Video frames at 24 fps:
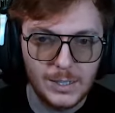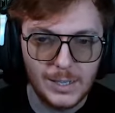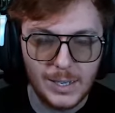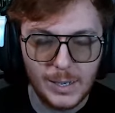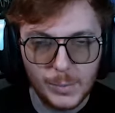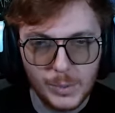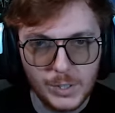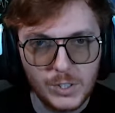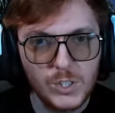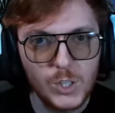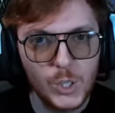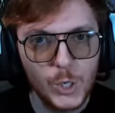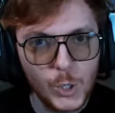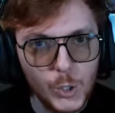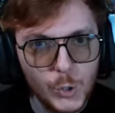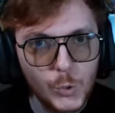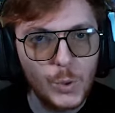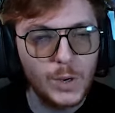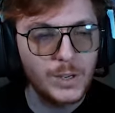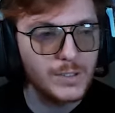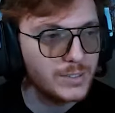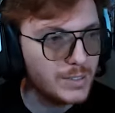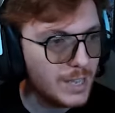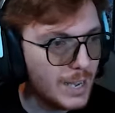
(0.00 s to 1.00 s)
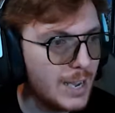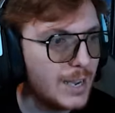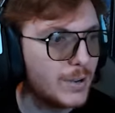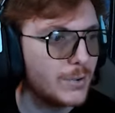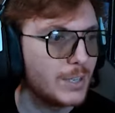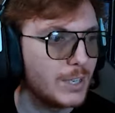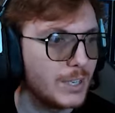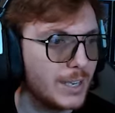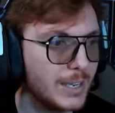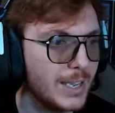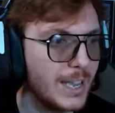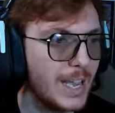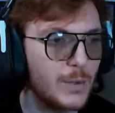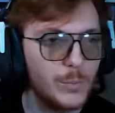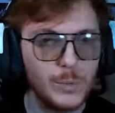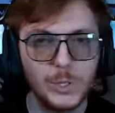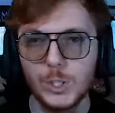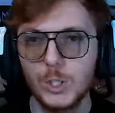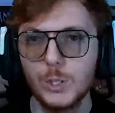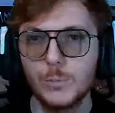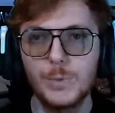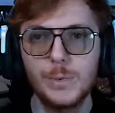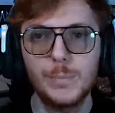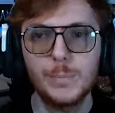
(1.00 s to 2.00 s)
And we're 2-1 down in a game we
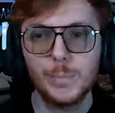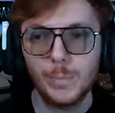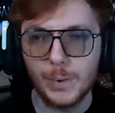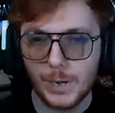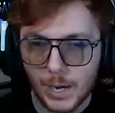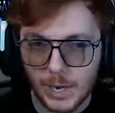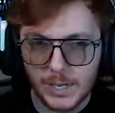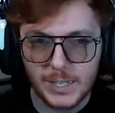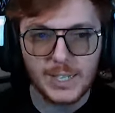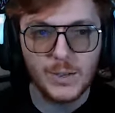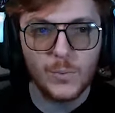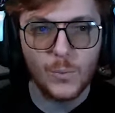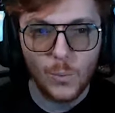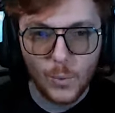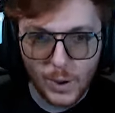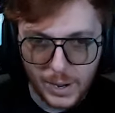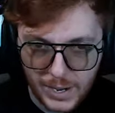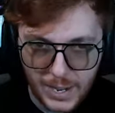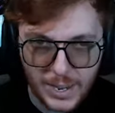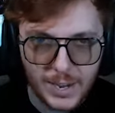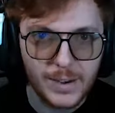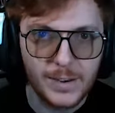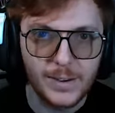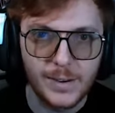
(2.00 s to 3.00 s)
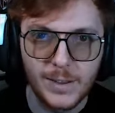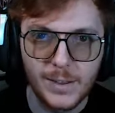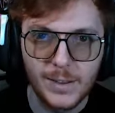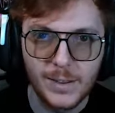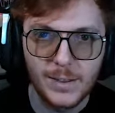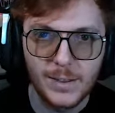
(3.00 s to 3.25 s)
should be bloody winning.